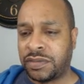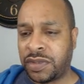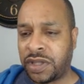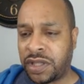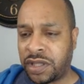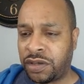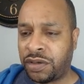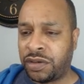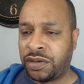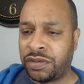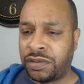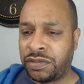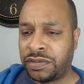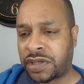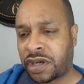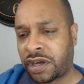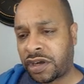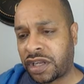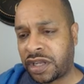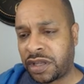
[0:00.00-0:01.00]
Below,
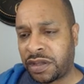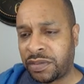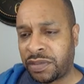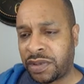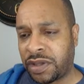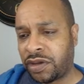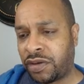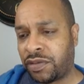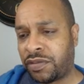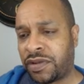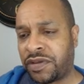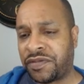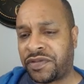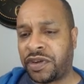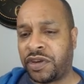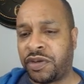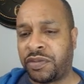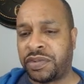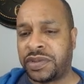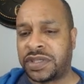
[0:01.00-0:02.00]
targeted below, run for
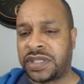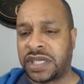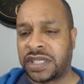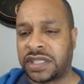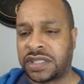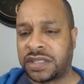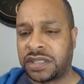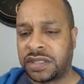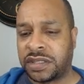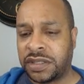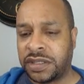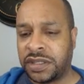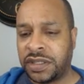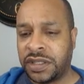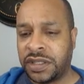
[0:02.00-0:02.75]
their own protection.